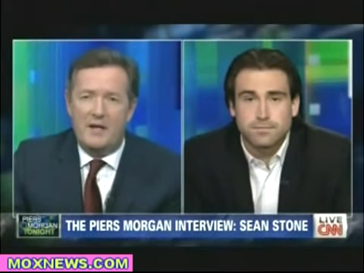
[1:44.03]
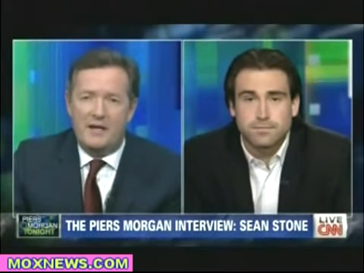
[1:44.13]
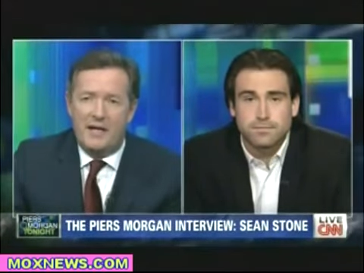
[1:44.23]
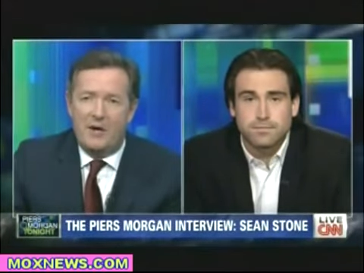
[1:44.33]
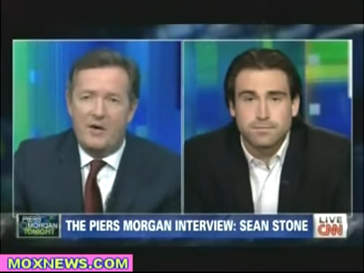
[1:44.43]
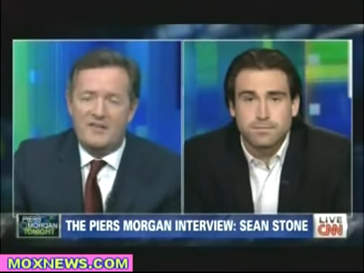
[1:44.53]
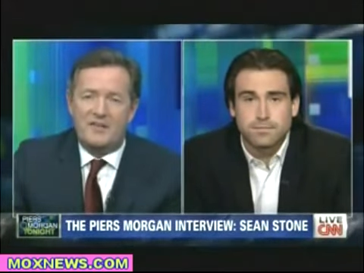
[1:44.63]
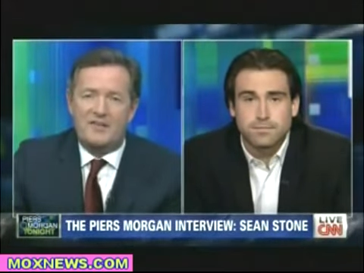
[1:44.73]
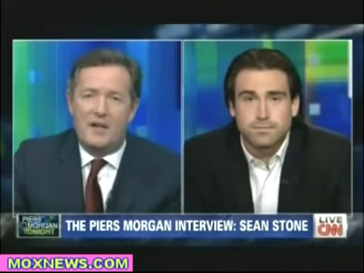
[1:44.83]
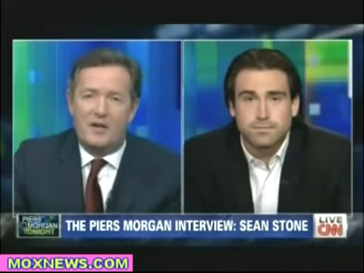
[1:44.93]
Speaker 1: He now has
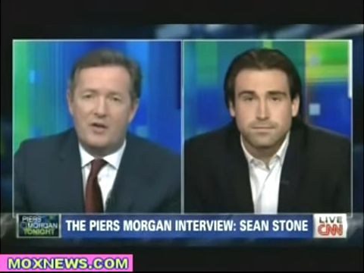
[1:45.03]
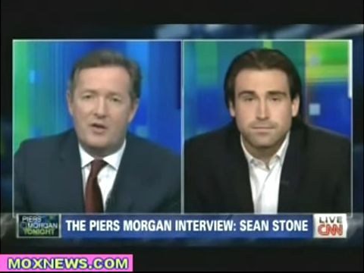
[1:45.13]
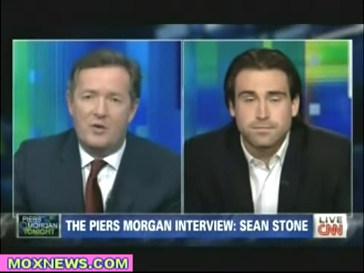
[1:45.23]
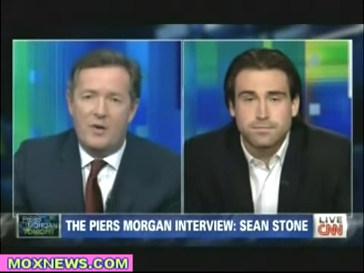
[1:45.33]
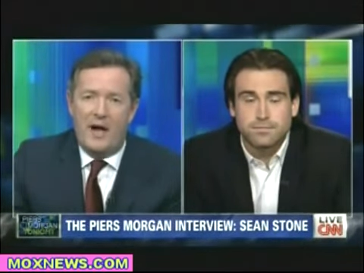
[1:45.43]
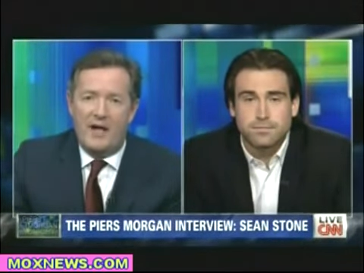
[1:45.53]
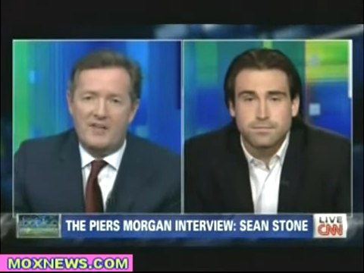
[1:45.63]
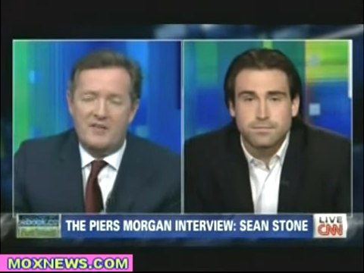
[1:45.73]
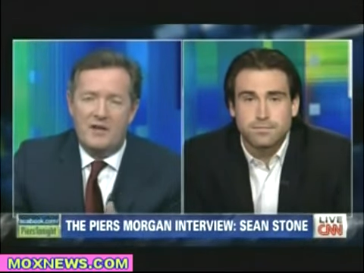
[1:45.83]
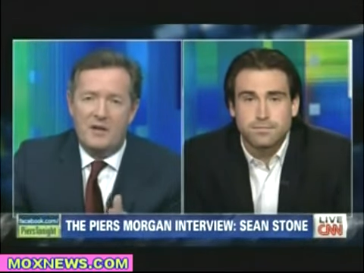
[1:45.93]
a son who
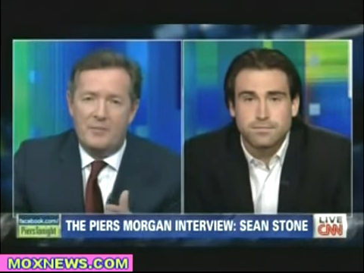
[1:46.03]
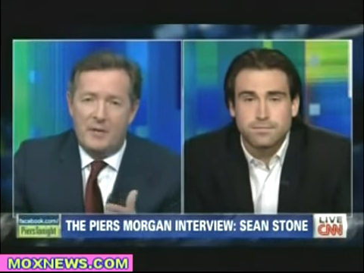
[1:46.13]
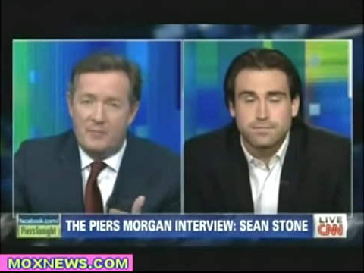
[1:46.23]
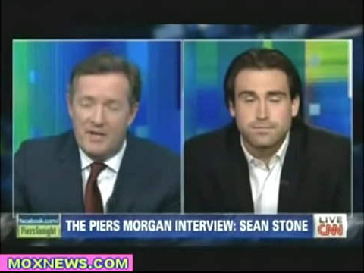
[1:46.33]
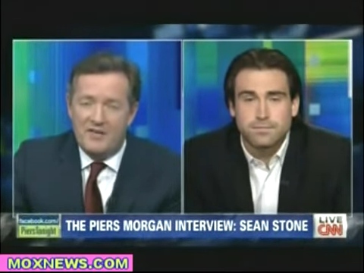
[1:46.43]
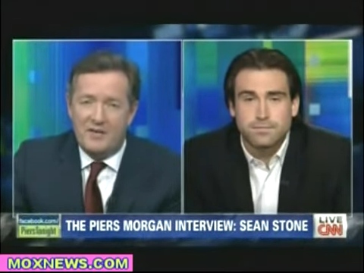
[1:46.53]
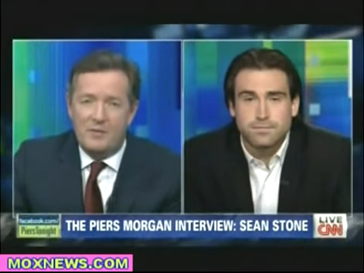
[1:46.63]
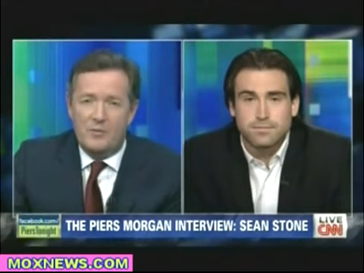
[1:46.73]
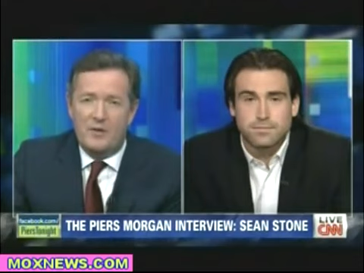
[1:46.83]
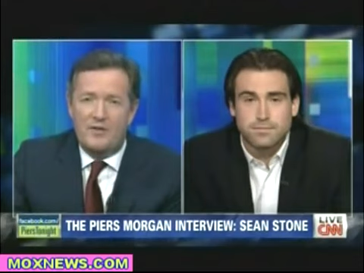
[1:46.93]
has been
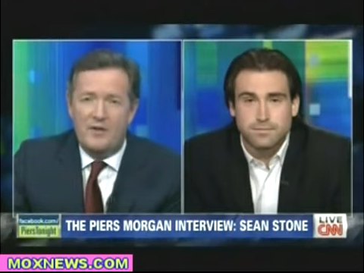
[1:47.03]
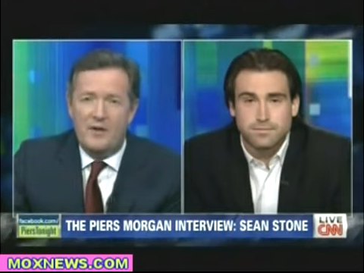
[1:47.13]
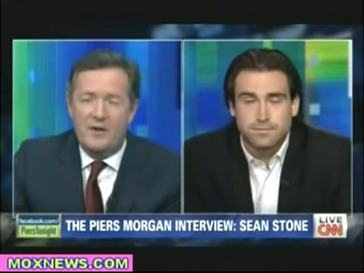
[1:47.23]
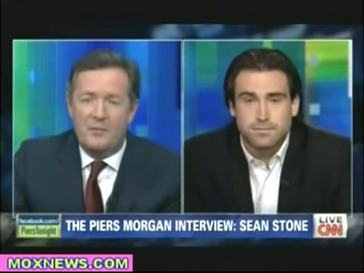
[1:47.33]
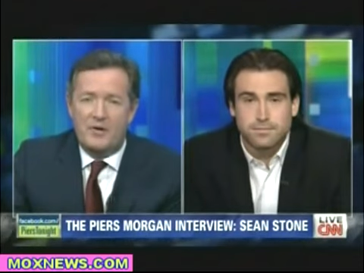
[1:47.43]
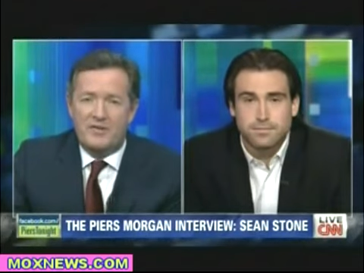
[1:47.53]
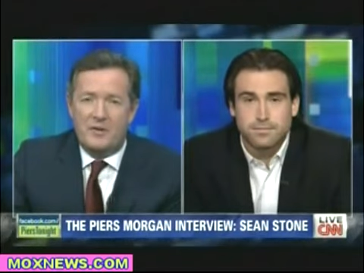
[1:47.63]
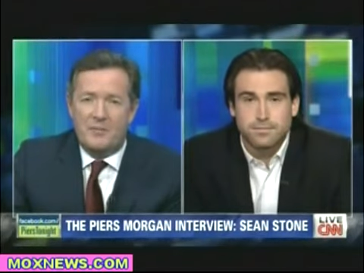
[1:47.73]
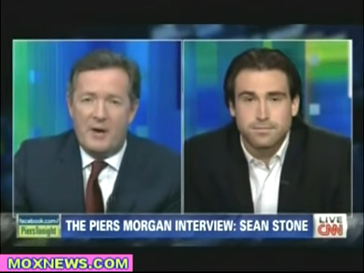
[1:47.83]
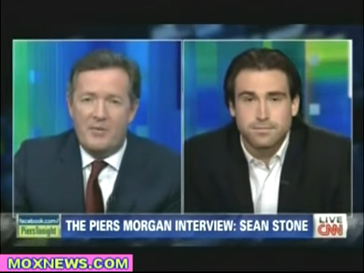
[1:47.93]
meeting with
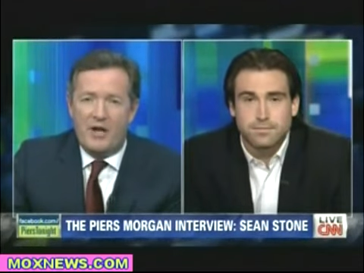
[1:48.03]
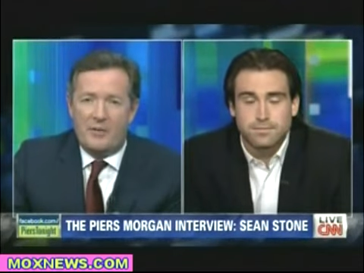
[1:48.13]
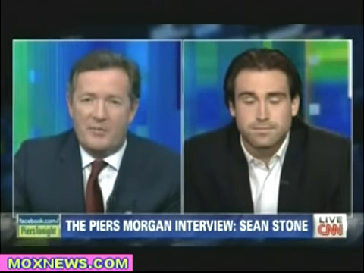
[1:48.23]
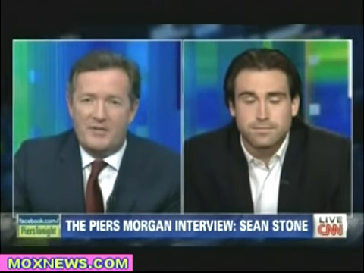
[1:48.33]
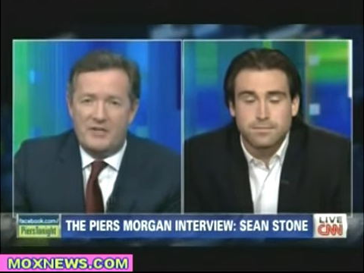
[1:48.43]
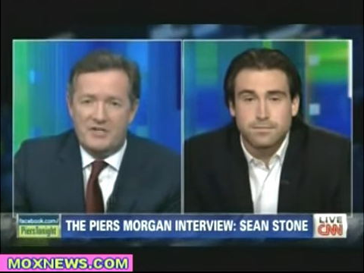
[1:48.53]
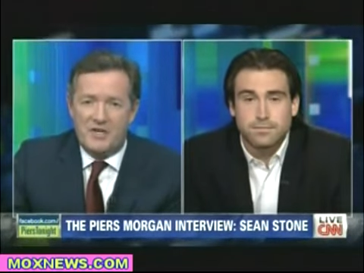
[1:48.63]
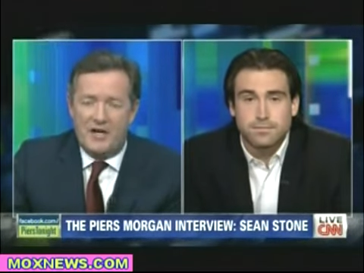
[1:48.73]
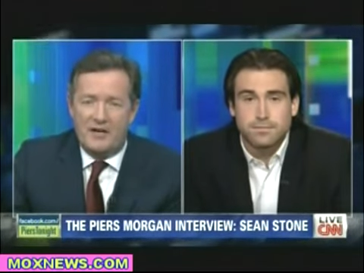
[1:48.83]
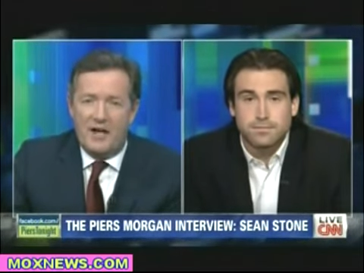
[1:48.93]
President Mahmoud
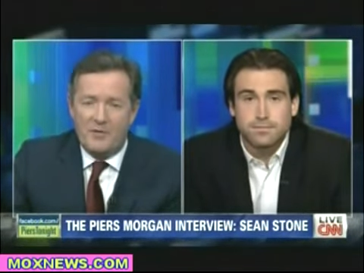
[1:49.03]
Ahmadinejad.